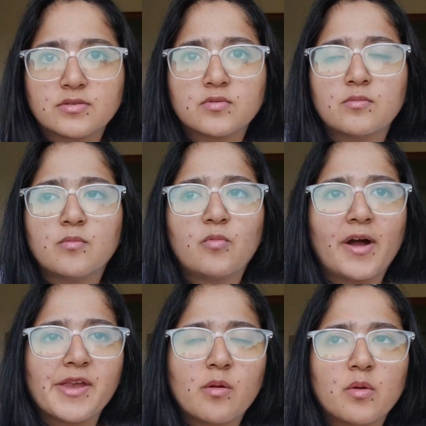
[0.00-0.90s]
So
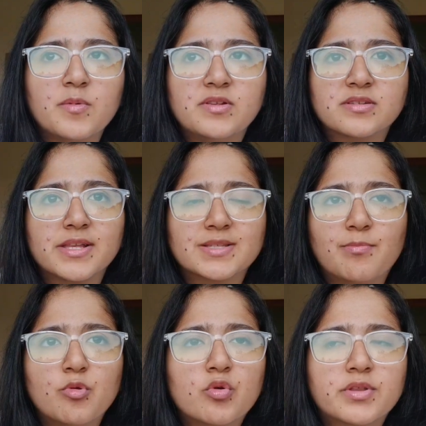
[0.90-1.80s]
why not we just
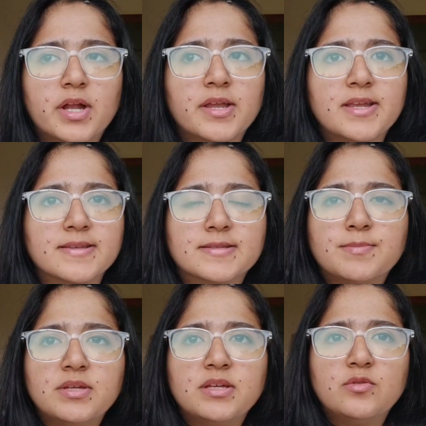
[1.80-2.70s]
explore that in
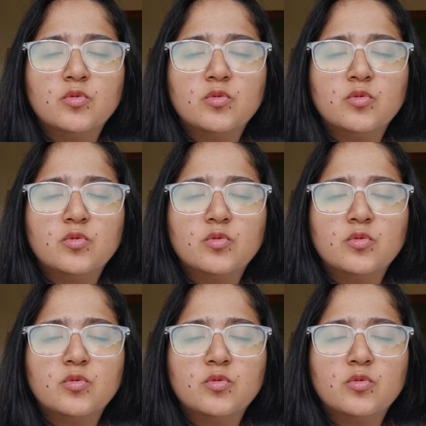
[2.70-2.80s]
SAP?